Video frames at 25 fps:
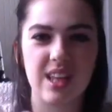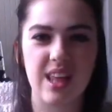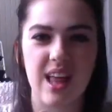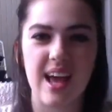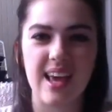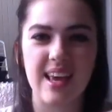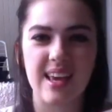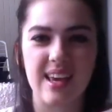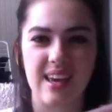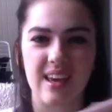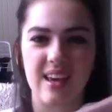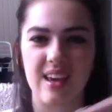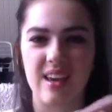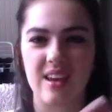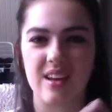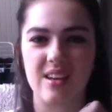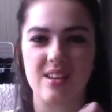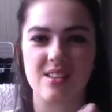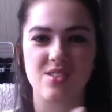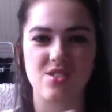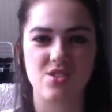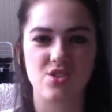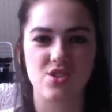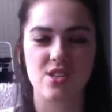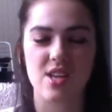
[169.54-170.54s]
like it and
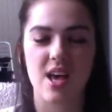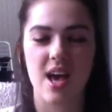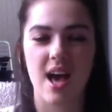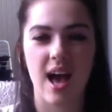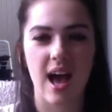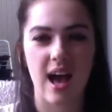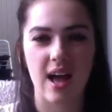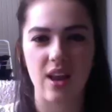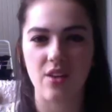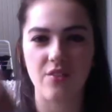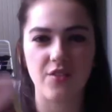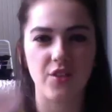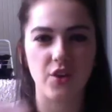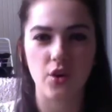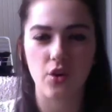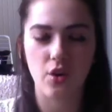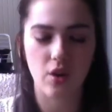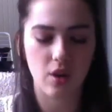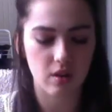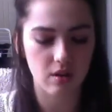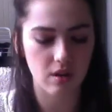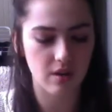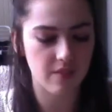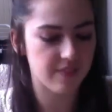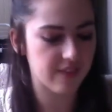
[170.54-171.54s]
it's just, I love the
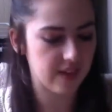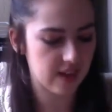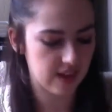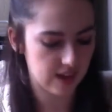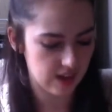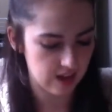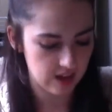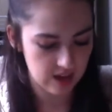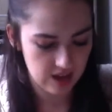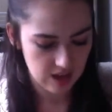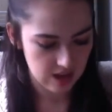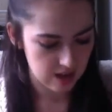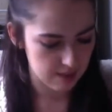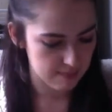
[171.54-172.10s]
colour of it,